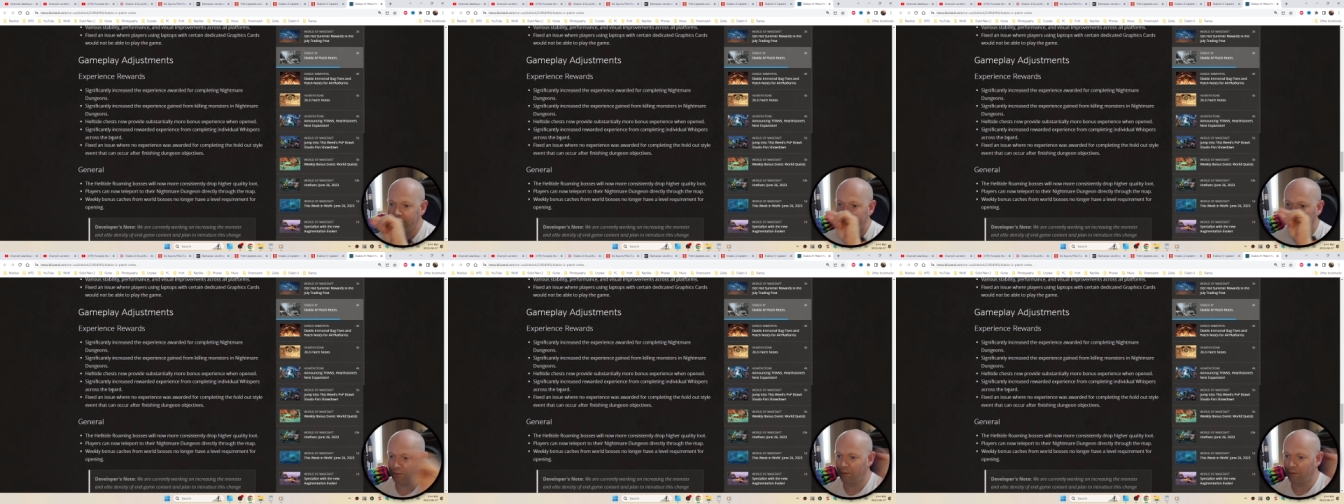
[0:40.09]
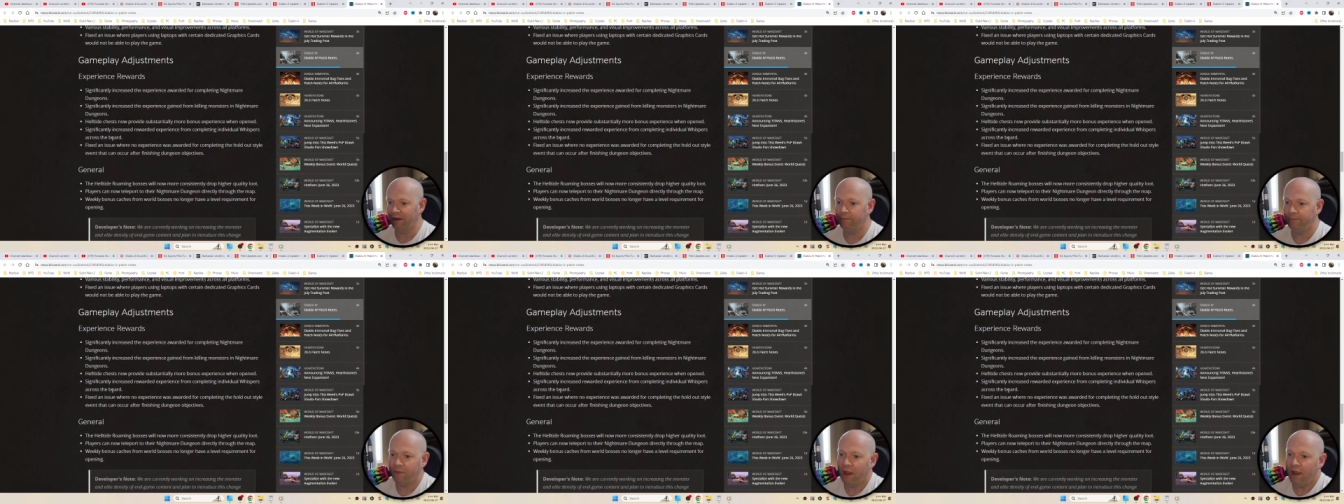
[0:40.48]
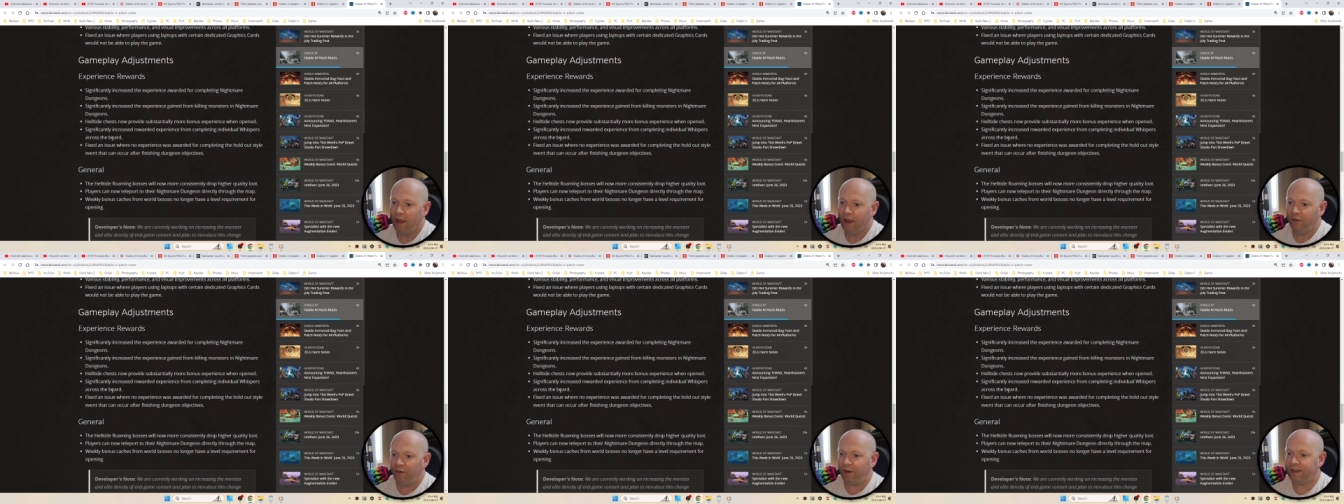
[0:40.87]
Never mind.
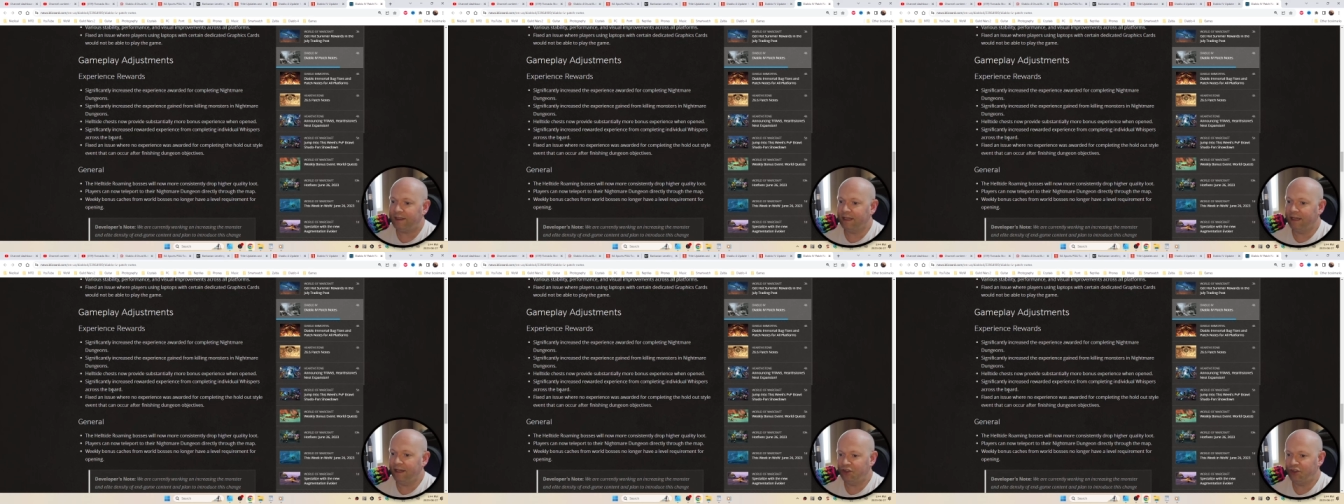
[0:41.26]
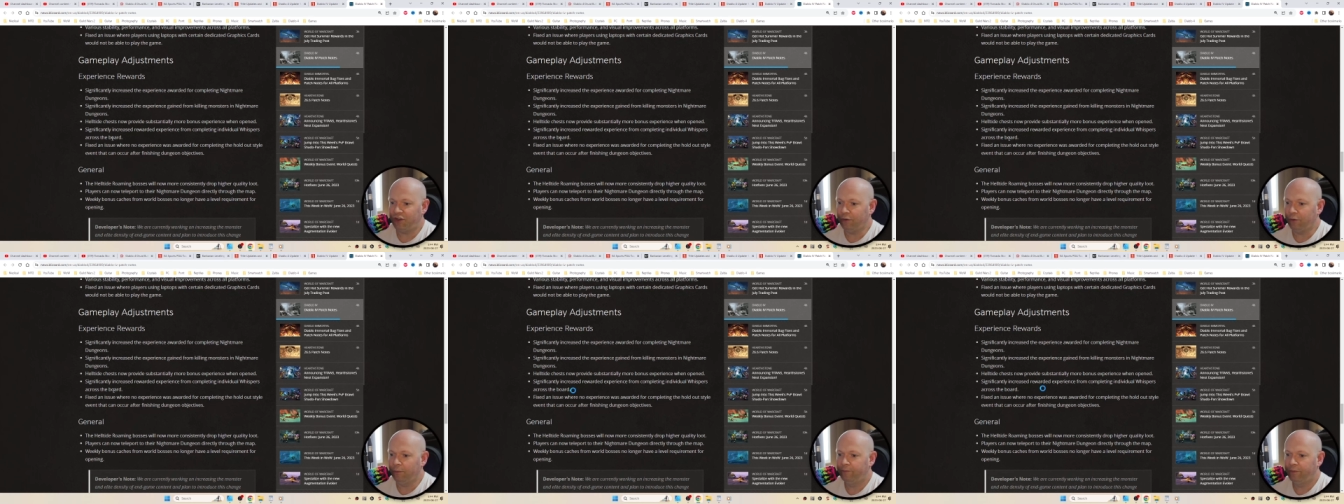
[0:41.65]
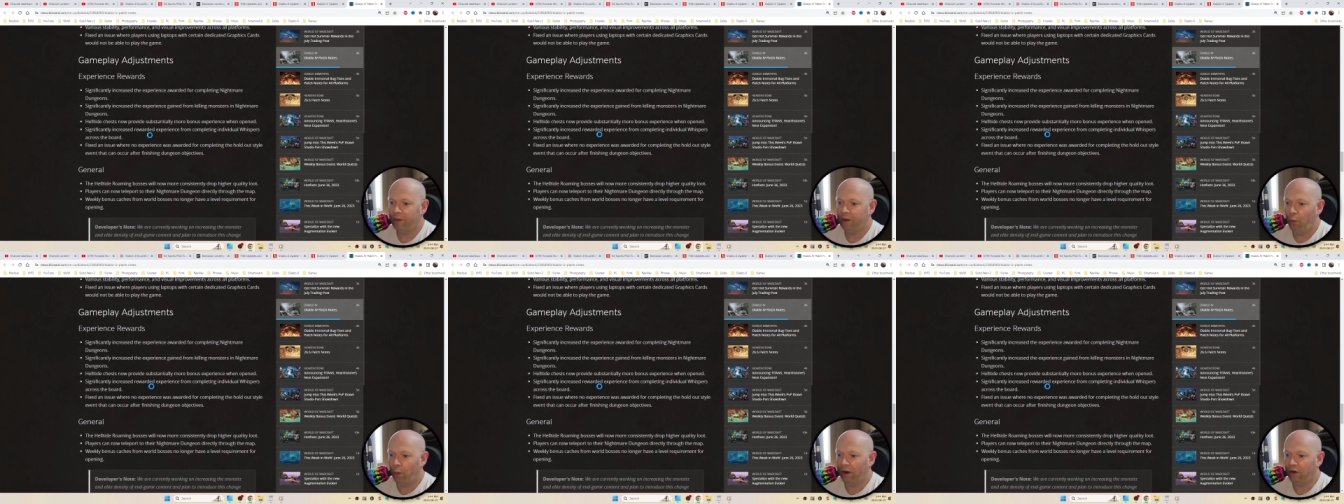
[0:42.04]
Fixed an issue
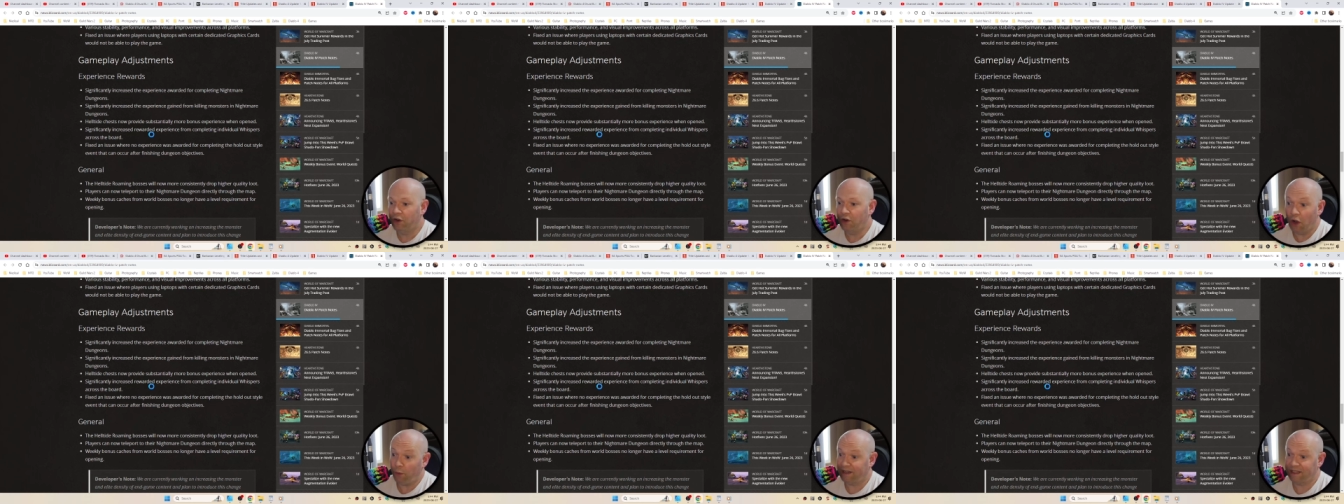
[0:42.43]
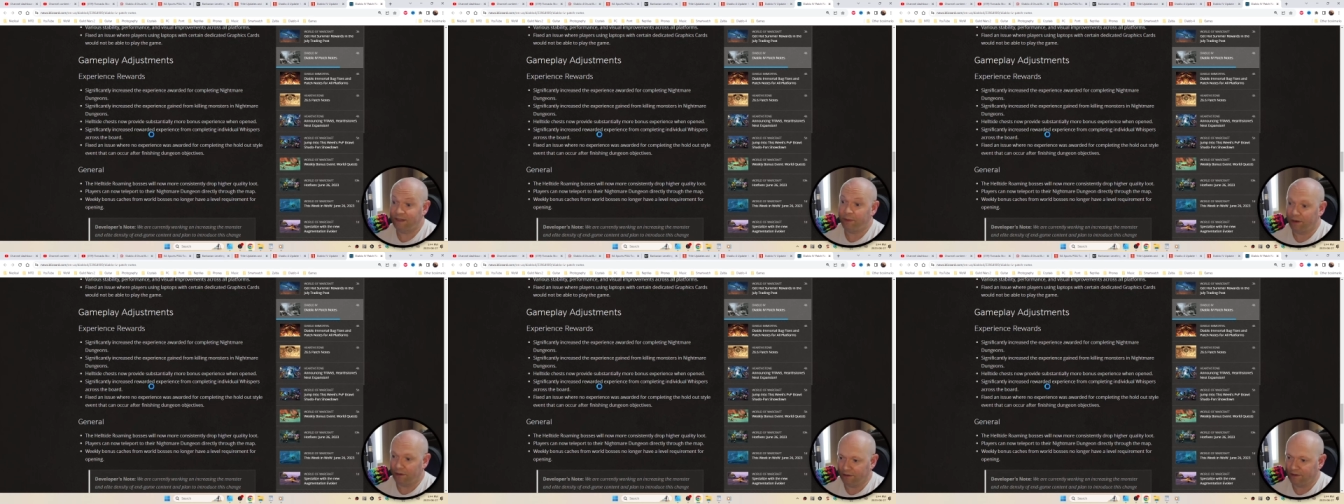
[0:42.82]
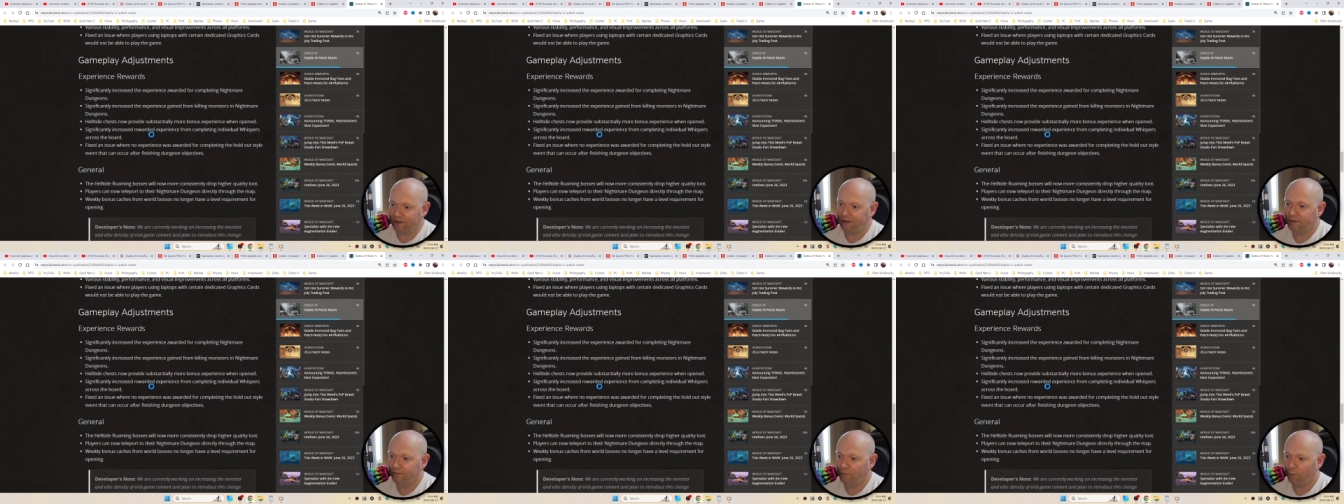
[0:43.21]
where no experience